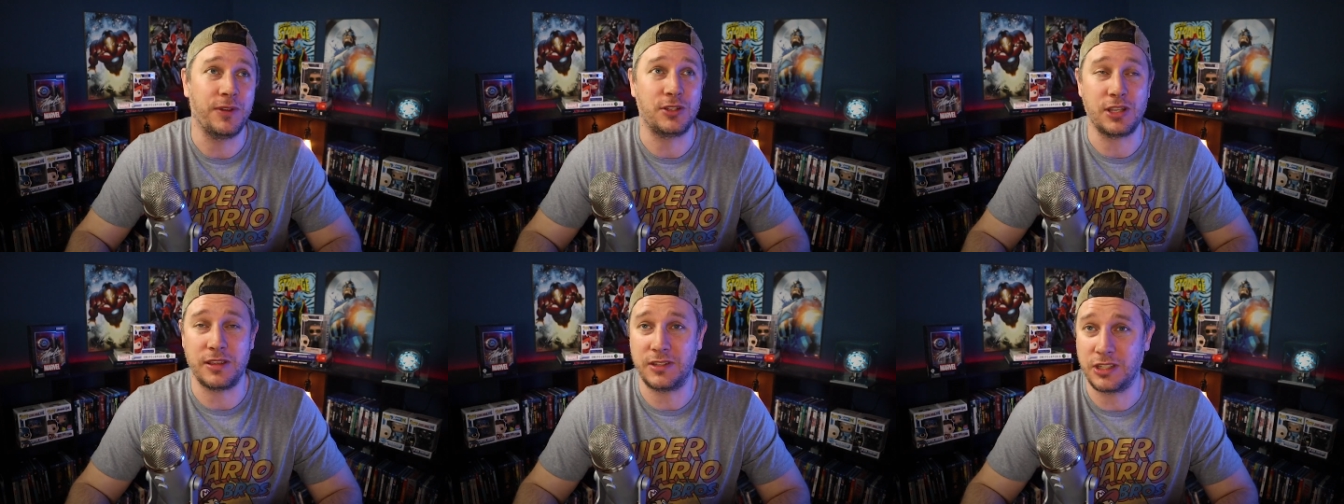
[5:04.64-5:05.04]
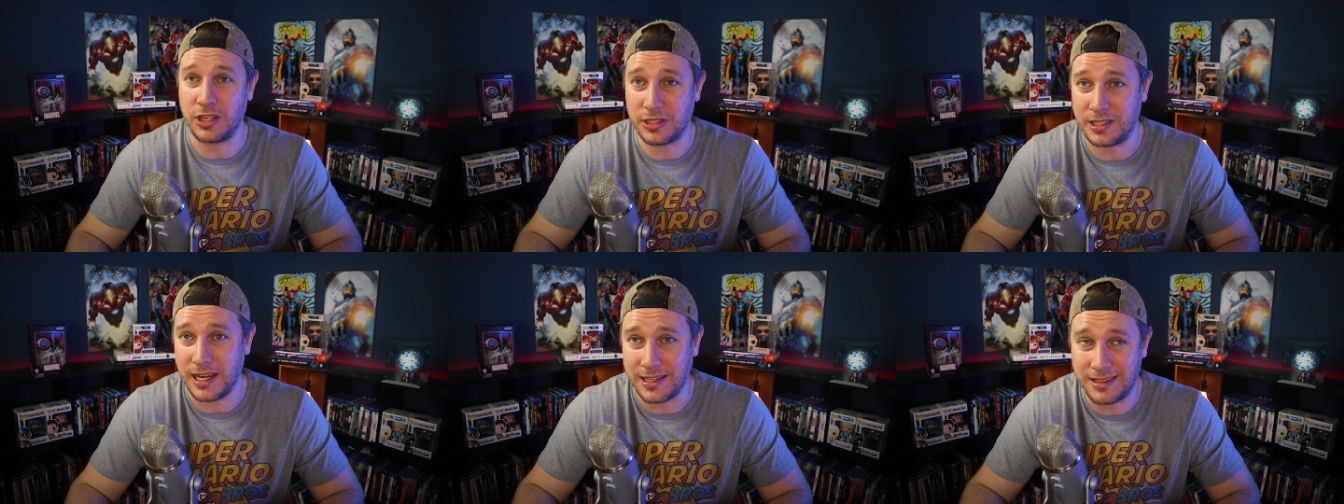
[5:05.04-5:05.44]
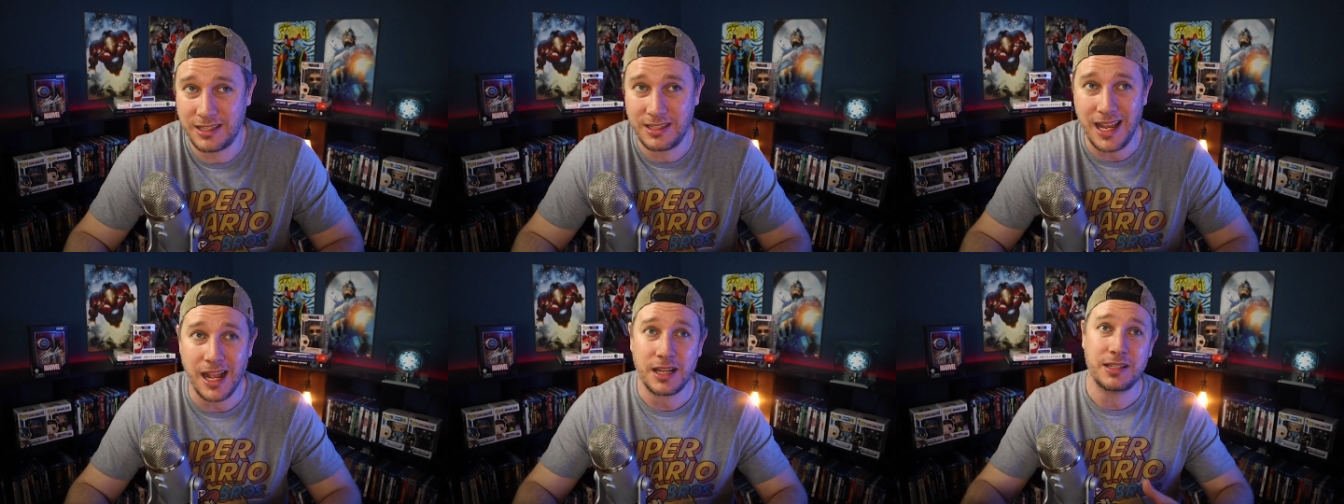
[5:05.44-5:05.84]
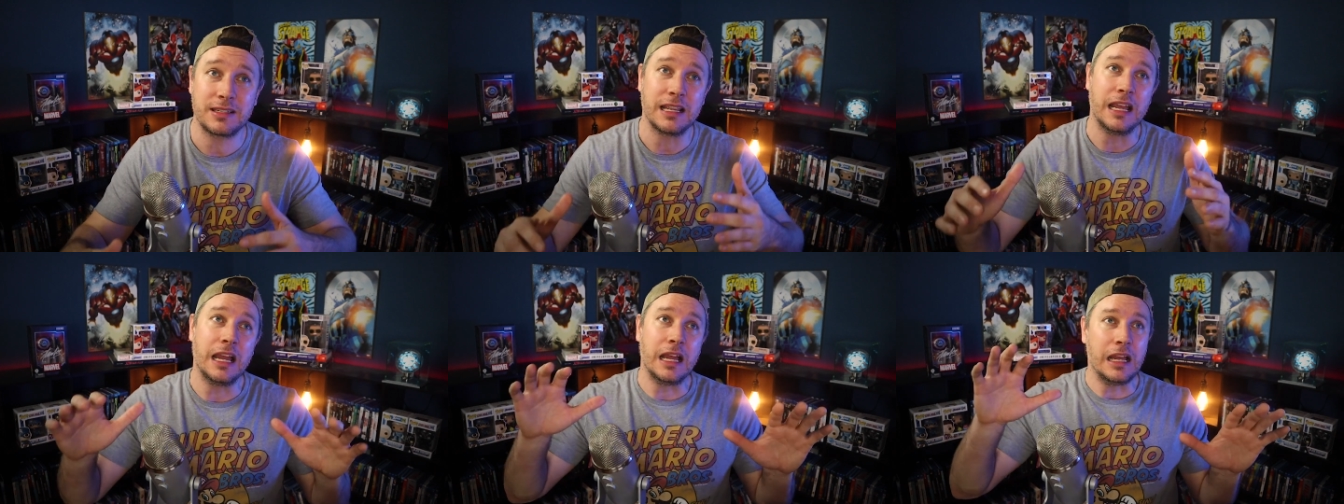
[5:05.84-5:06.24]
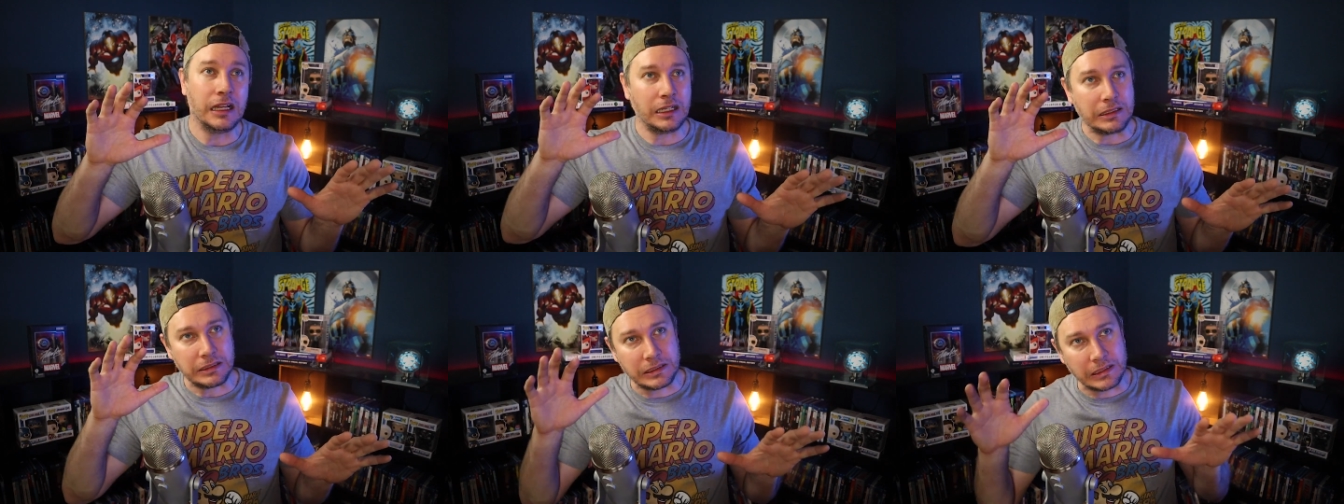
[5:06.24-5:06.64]
if they just say it sucks,
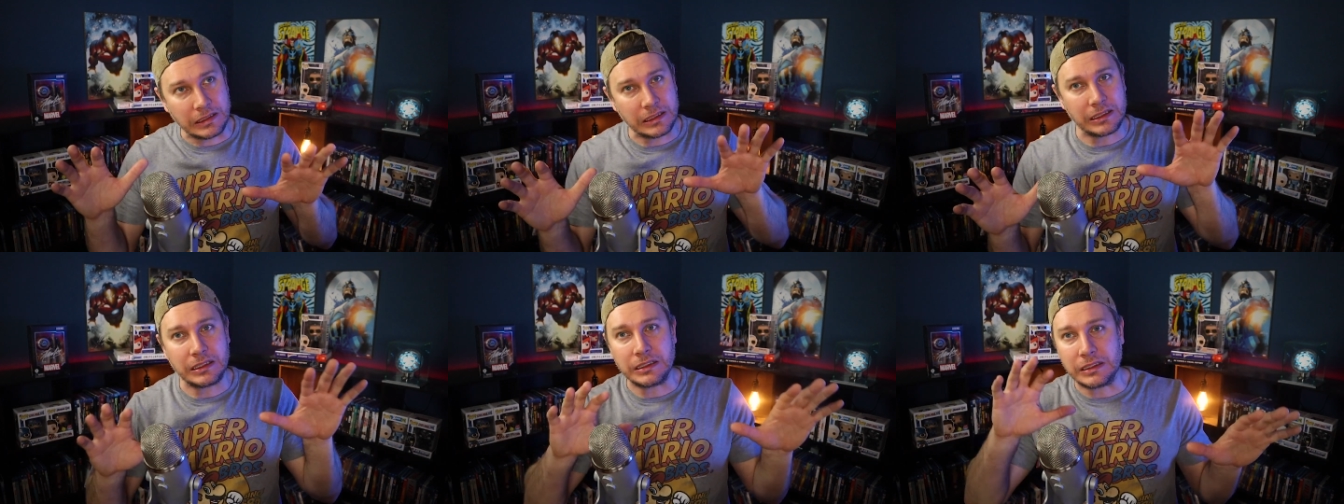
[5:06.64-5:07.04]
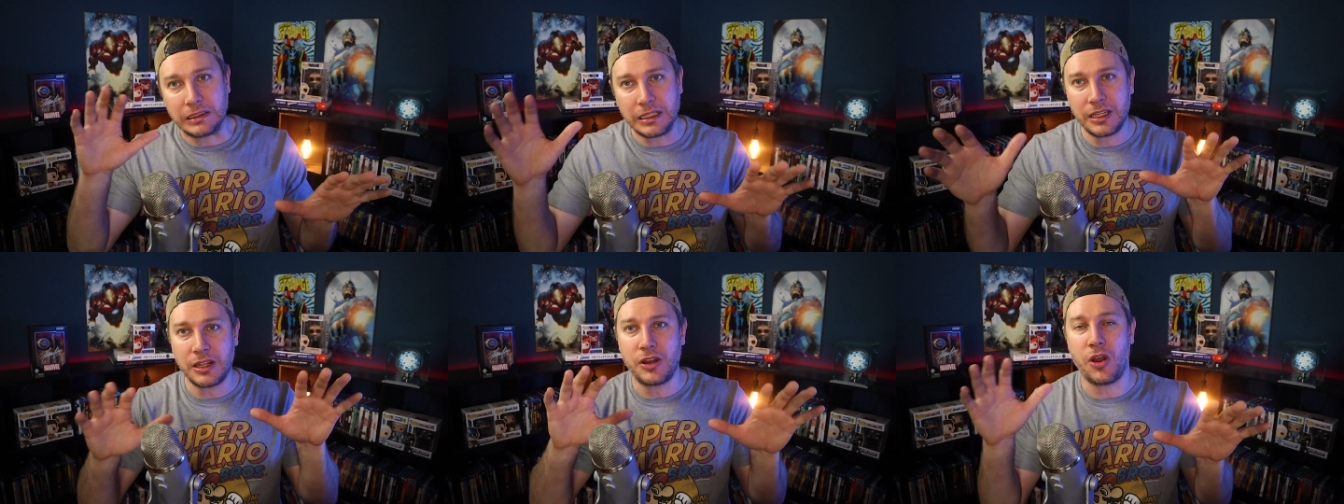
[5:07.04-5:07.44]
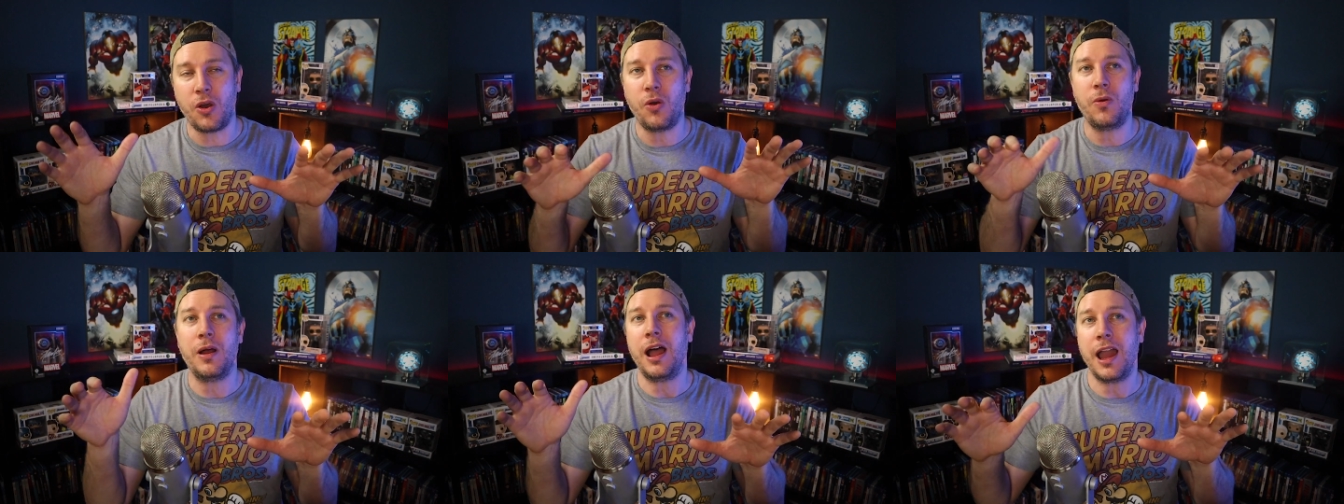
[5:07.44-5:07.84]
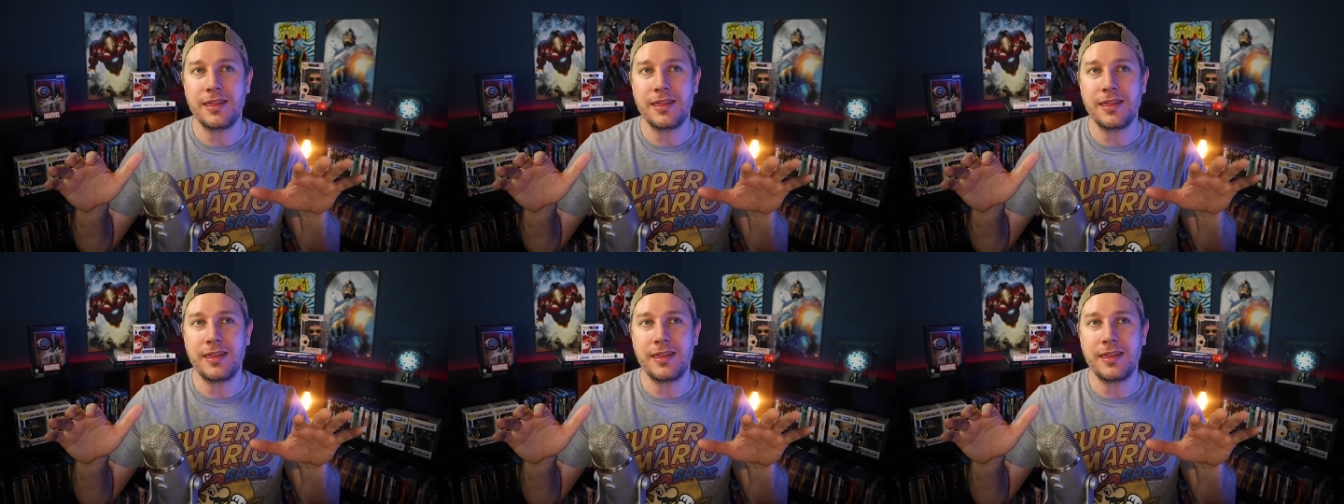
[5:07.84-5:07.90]
uh, you know,